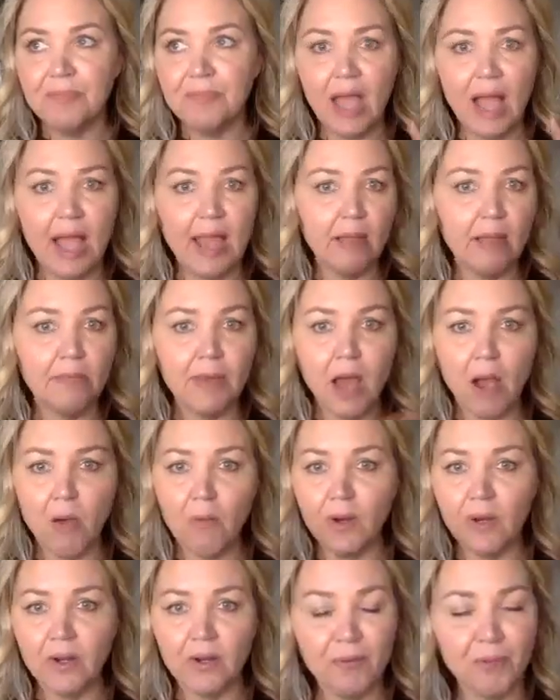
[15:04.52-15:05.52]
I am not,
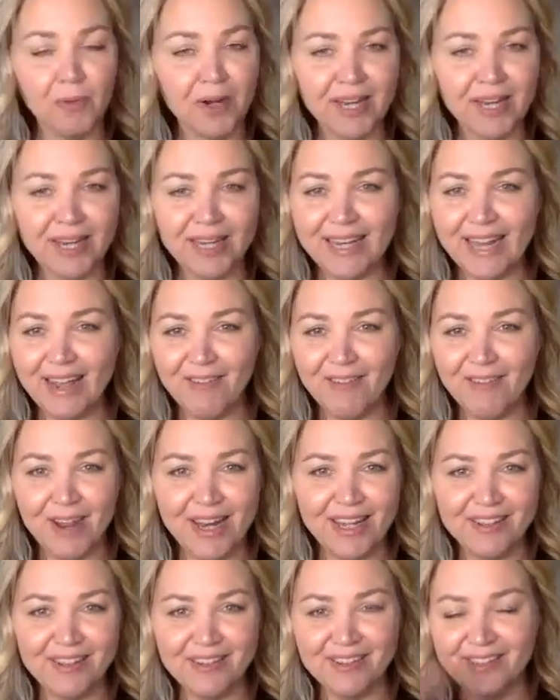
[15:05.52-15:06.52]
we're getting
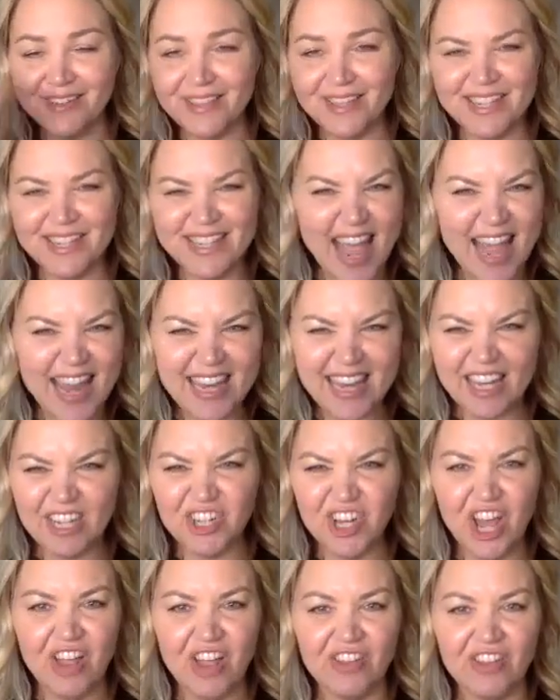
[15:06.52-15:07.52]
ready. You see the 10-day
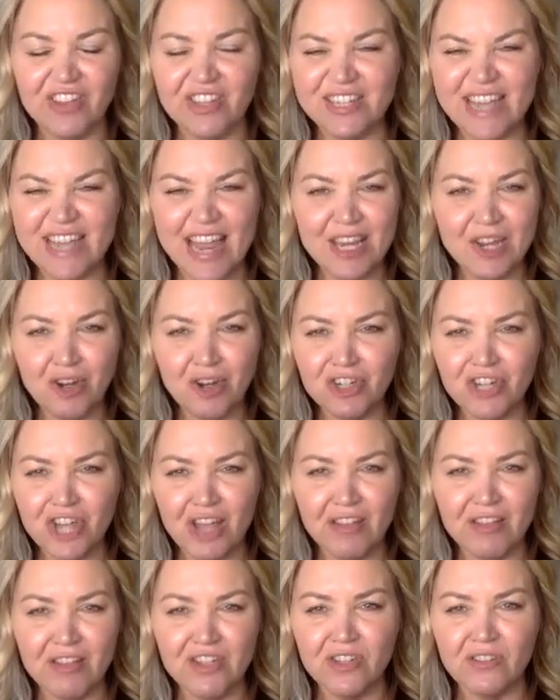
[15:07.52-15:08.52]
challenge, the 10-year
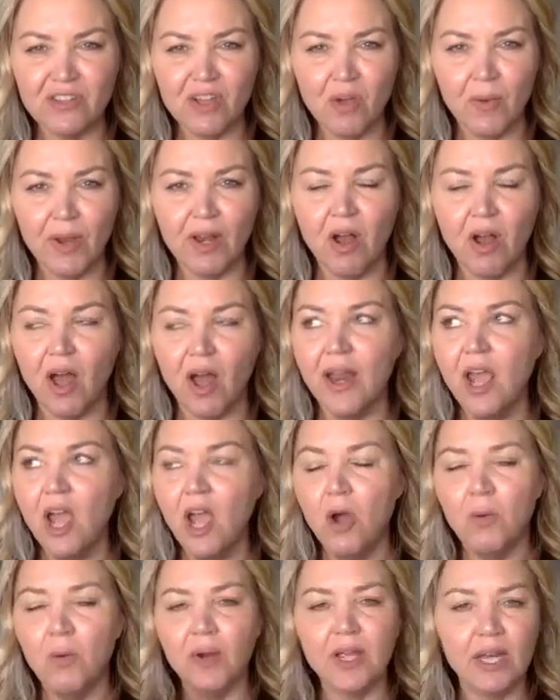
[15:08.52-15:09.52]
challenge is going on.
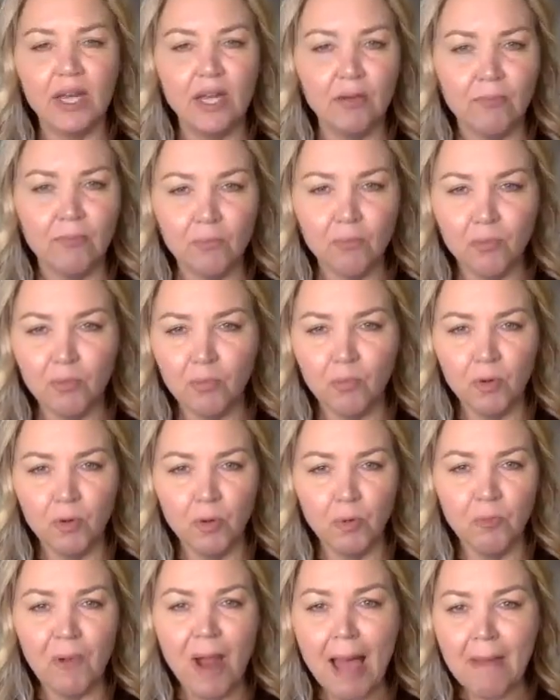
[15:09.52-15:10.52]
We're
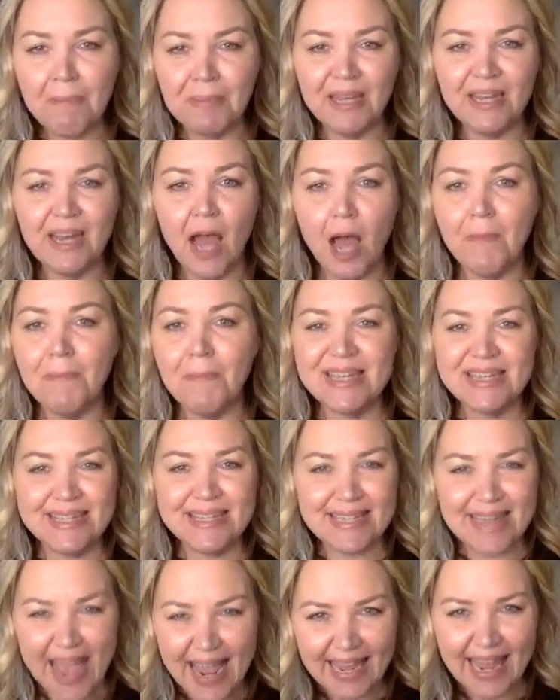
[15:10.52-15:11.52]
wrapping up a
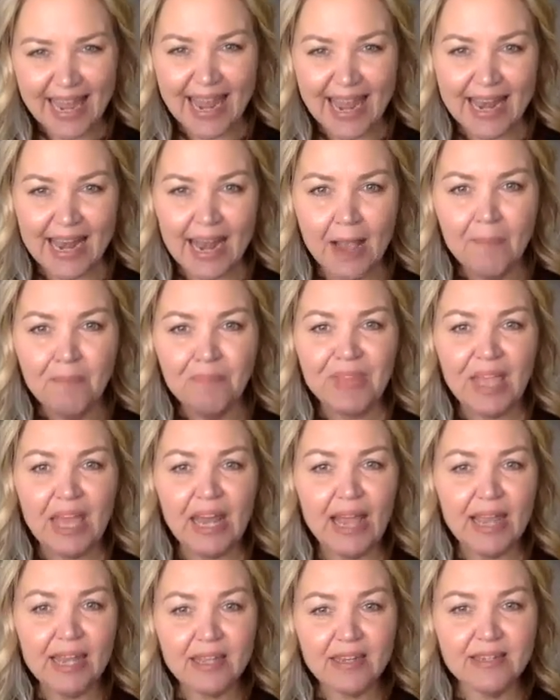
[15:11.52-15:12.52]
decade. And
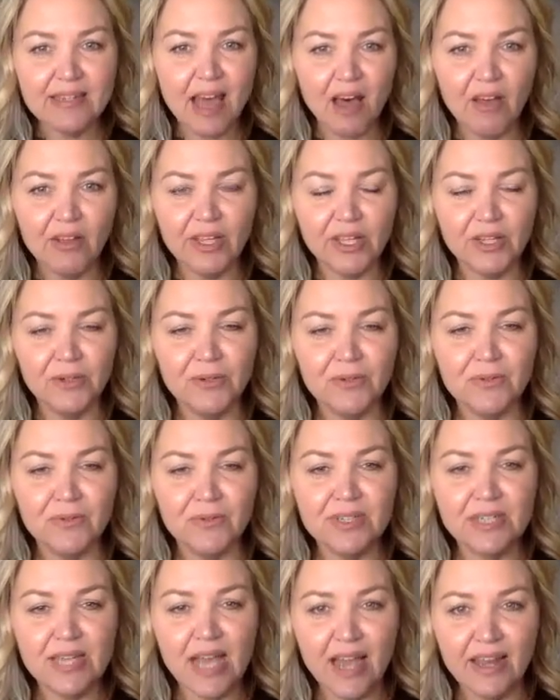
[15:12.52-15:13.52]
I can tell you
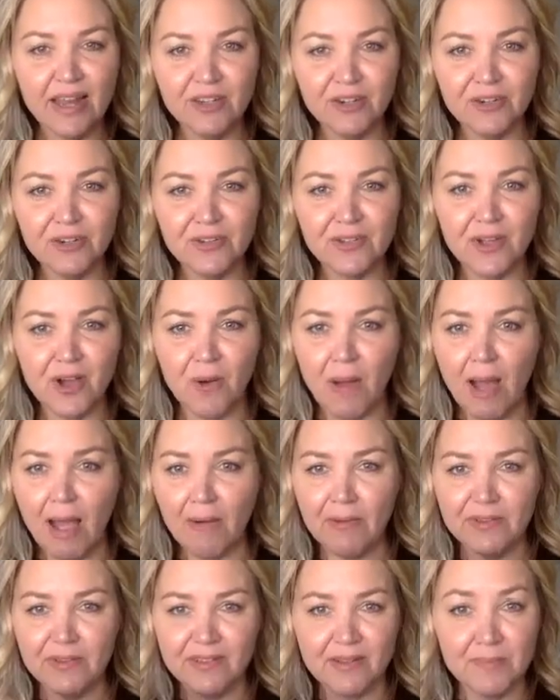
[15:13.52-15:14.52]
10 years ago, I
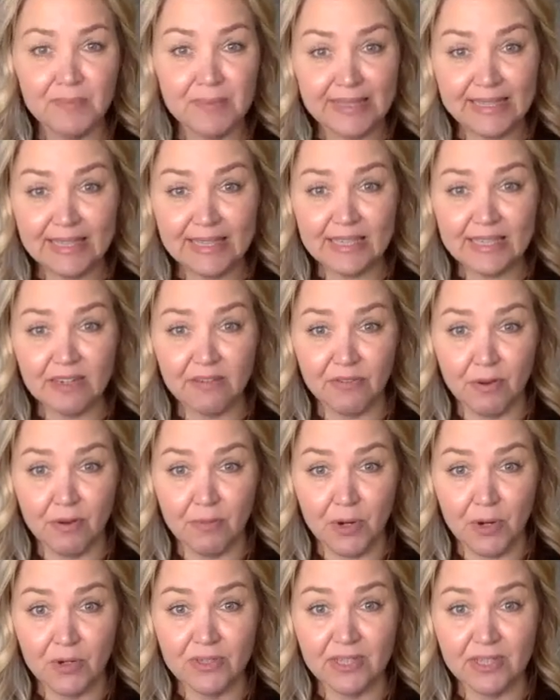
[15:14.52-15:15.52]
was a completely different
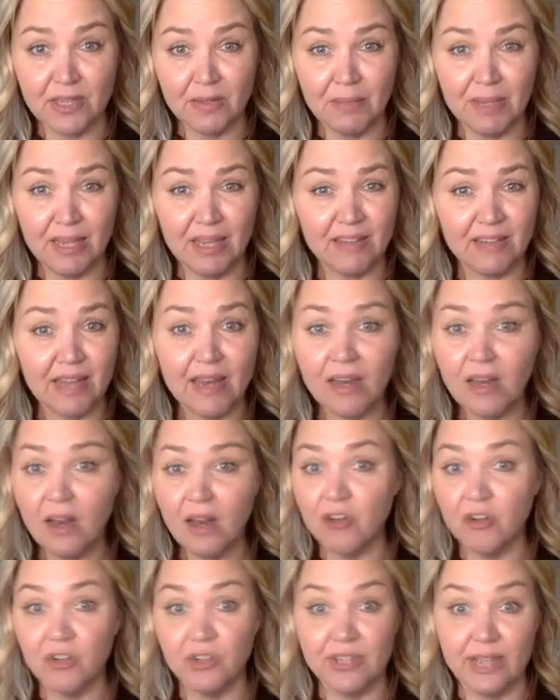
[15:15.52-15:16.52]
person because I didn't
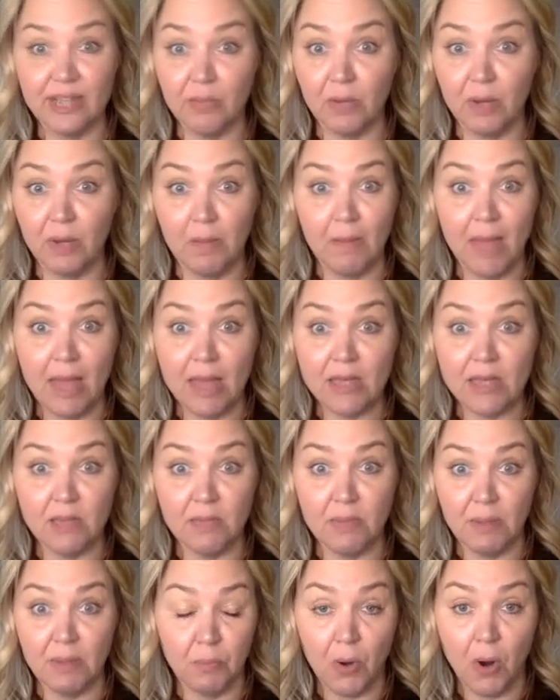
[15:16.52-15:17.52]
understand what it meant to
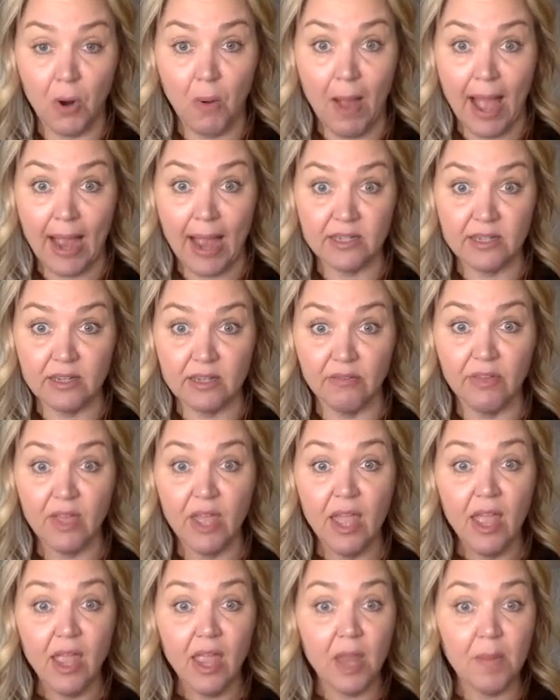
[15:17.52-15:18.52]
be proactive
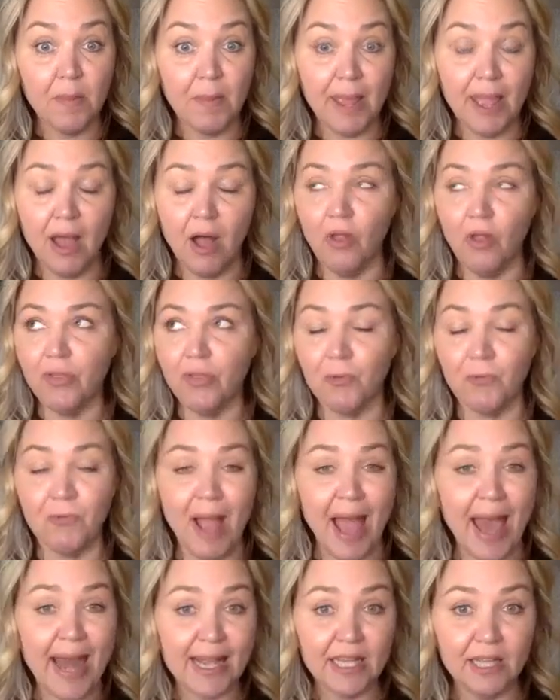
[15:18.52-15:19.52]
in my health or
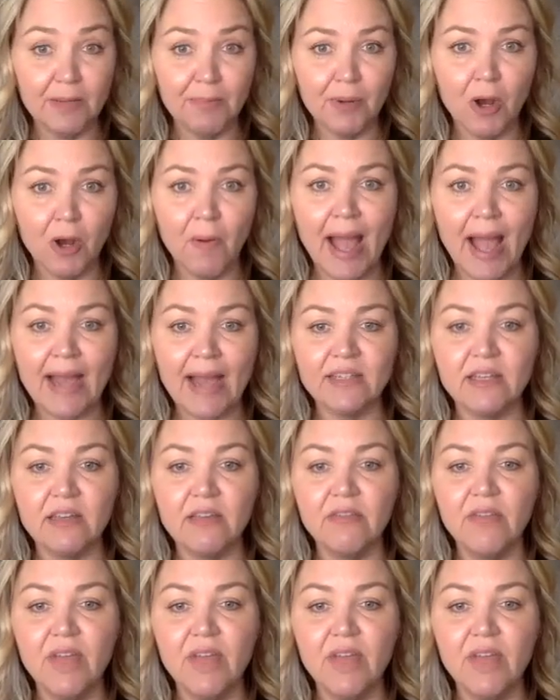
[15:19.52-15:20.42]
radically proactive.